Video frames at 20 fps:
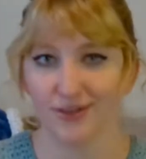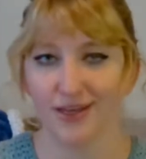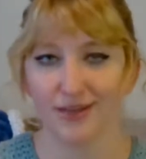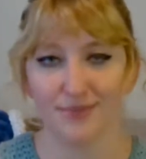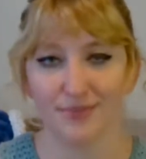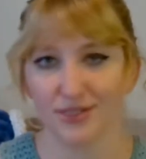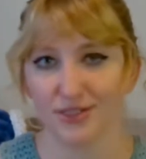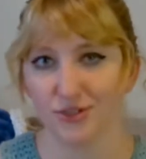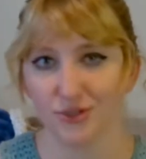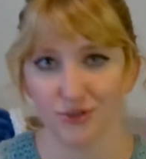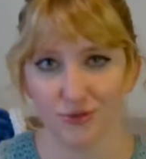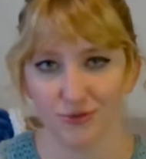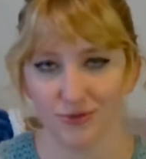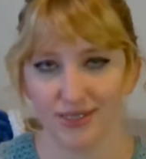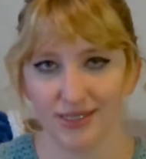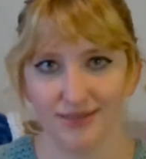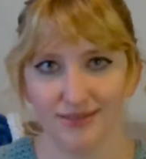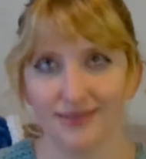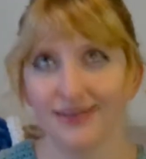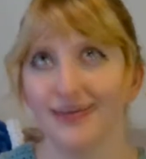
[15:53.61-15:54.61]
That
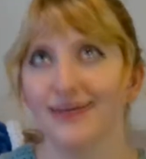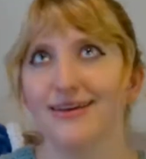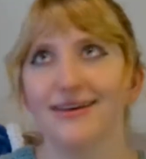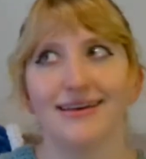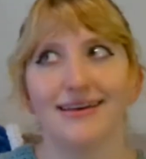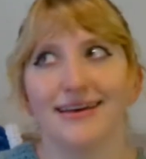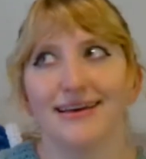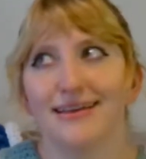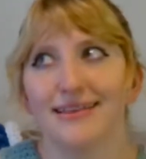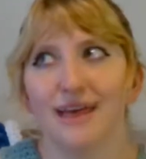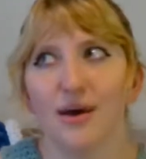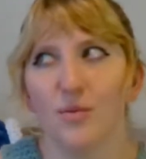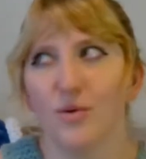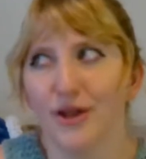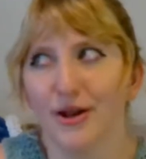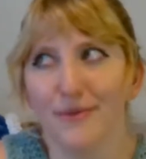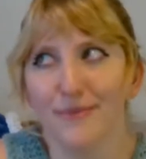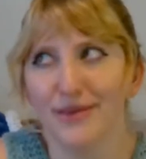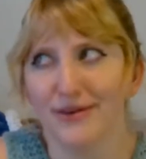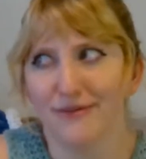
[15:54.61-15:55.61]

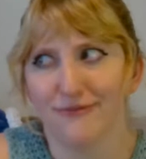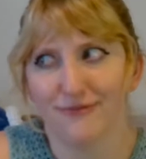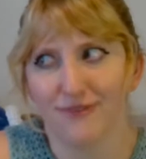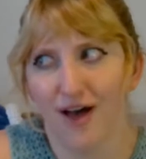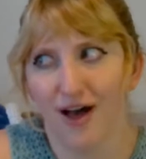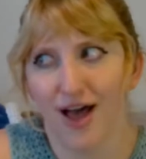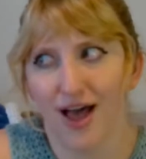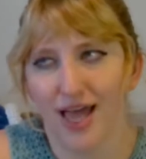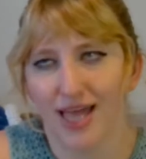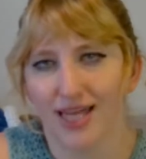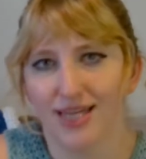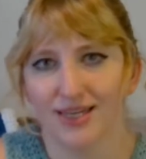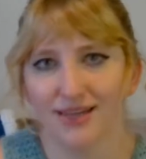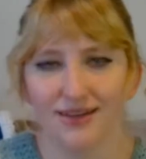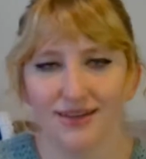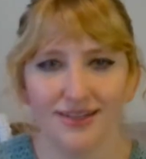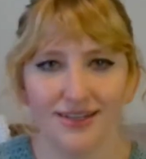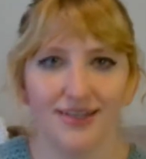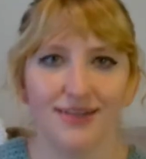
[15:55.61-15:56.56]
wouldn't be fun.